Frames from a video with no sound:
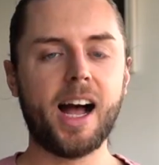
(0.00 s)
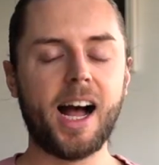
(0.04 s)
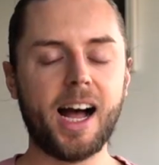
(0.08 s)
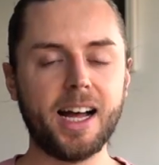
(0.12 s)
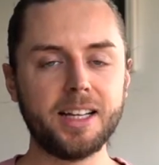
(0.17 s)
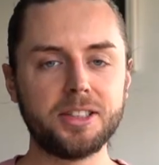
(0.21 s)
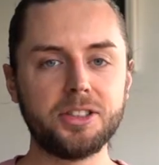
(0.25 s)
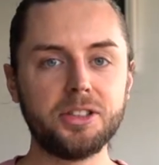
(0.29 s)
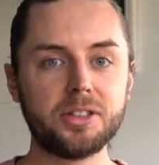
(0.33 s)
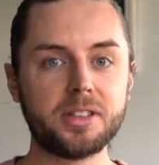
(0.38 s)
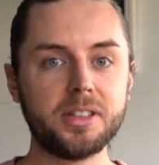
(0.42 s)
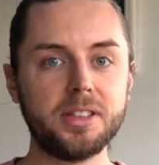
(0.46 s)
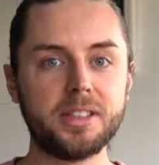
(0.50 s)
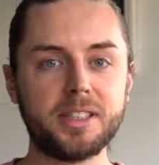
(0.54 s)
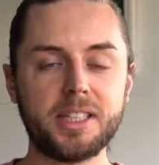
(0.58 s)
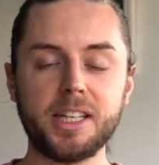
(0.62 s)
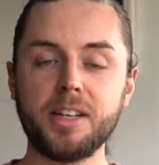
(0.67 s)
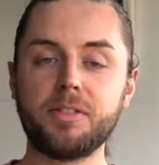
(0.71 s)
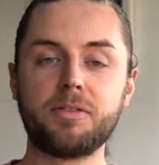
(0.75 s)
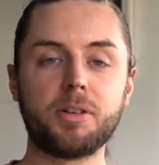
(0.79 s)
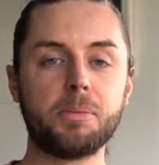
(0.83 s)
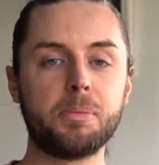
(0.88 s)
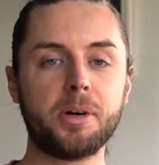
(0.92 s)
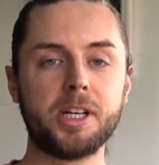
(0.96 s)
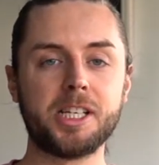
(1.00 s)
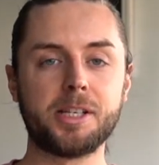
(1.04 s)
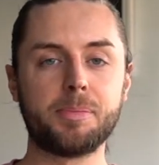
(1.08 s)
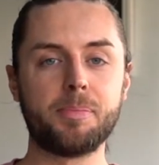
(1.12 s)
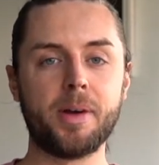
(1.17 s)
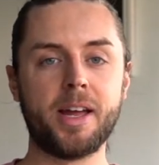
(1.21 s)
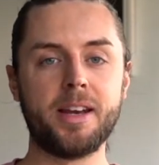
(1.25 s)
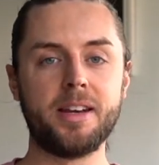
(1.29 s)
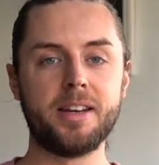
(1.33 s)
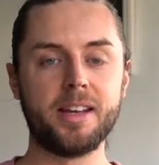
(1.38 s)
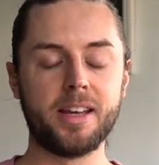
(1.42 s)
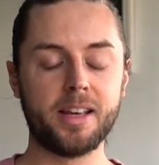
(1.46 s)
As you can see from my
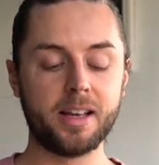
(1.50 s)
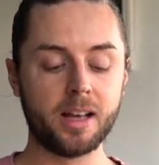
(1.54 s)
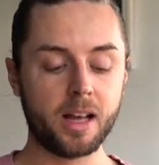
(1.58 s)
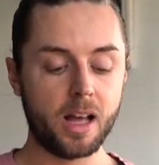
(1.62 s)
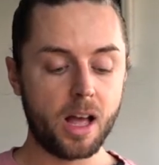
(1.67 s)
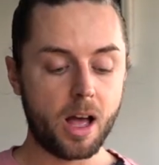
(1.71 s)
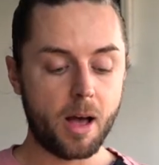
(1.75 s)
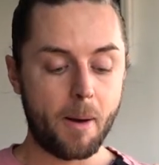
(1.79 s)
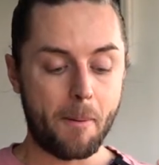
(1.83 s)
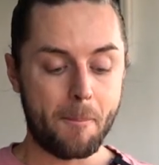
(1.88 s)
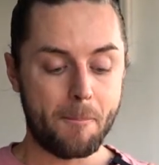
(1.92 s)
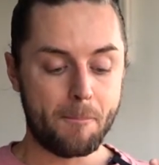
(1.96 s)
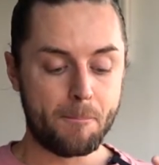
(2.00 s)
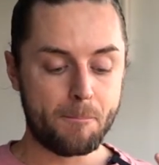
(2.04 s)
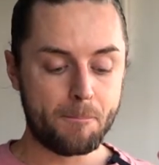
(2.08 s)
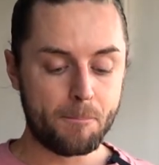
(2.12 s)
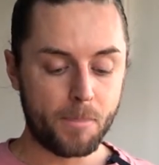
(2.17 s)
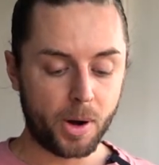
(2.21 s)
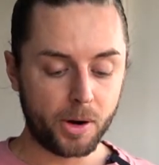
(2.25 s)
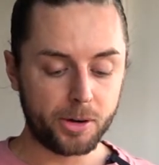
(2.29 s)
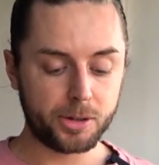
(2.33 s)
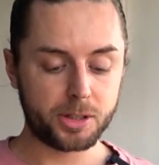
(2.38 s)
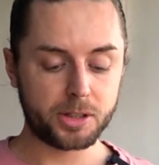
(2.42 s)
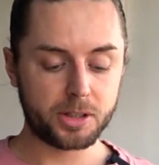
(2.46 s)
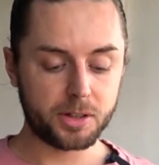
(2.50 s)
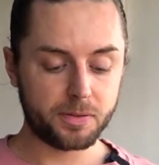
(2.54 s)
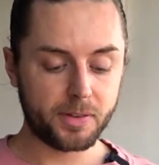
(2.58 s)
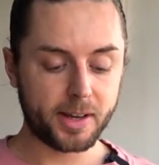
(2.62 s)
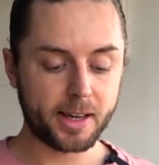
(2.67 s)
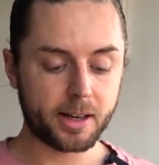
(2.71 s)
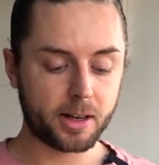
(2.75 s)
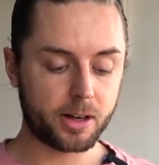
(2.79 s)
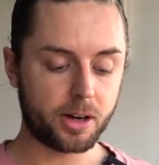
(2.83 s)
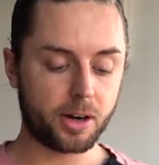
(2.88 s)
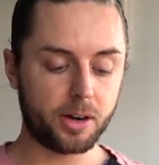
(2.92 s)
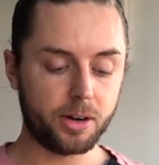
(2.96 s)
spending, most of
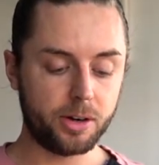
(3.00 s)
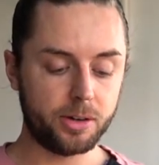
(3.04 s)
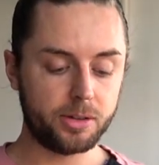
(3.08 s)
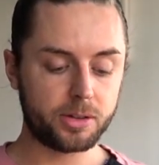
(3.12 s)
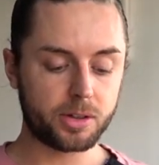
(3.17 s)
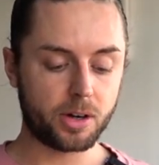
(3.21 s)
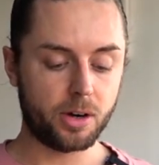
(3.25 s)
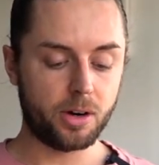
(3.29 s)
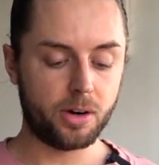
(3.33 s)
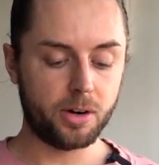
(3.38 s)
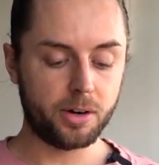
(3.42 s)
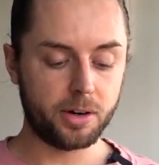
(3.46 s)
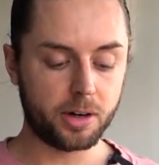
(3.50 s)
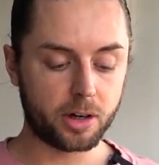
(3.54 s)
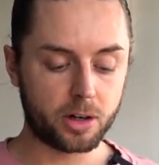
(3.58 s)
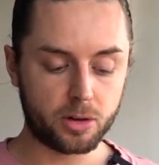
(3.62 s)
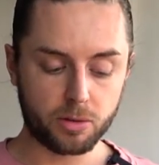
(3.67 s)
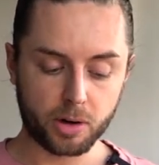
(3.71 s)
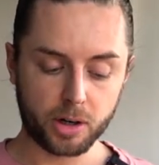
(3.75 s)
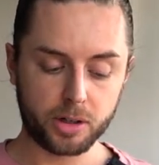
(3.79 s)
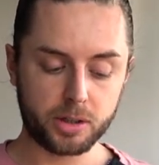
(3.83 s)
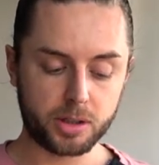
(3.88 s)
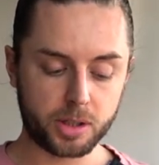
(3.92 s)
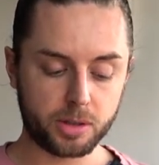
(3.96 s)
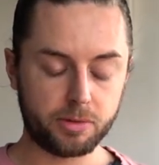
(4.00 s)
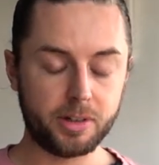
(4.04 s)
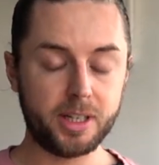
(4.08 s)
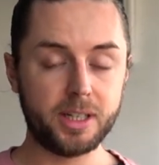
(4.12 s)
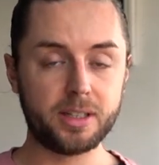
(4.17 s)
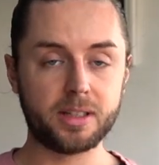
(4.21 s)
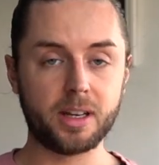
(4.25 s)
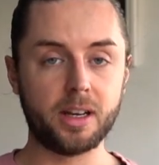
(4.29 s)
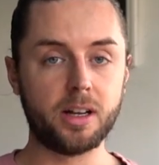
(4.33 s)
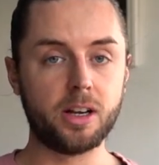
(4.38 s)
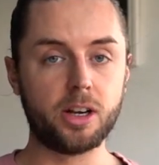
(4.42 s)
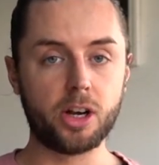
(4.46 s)
it goes on
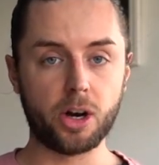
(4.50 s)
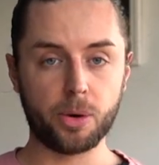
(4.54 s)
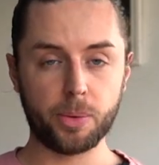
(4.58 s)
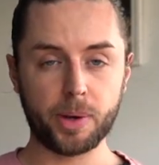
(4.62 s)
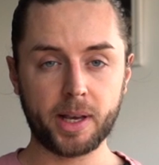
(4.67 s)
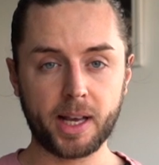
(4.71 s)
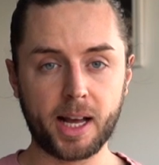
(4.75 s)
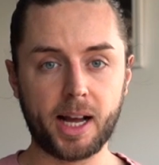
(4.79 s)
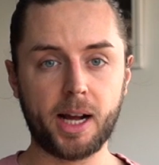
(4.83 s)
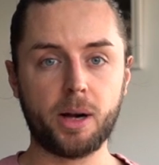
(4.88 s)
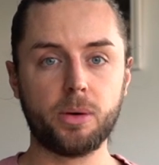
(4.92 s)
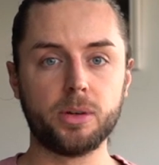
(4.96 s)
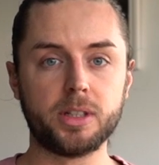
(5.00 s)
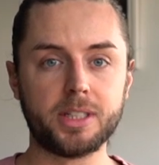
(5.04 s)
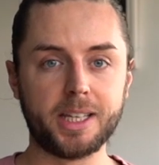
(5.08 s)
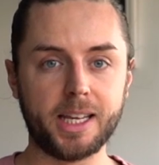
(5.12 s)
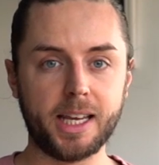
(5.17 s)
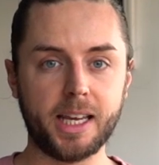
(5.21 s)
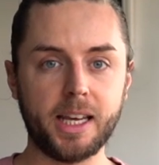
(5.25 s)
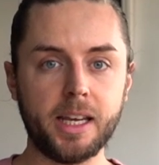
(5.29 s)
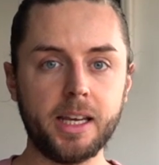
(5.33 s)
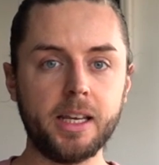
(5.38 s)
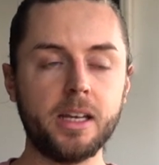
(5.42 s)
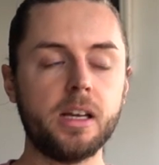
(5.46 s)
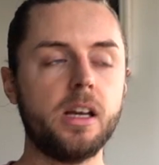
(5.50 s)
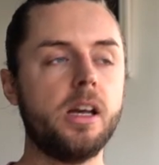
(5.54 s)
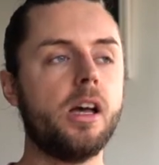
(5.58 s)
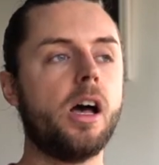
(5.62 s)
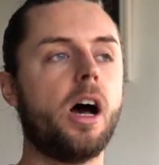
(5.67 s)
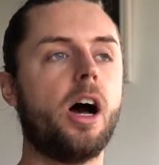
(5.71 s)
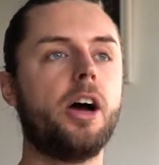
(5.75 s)
groceries and going out to eat.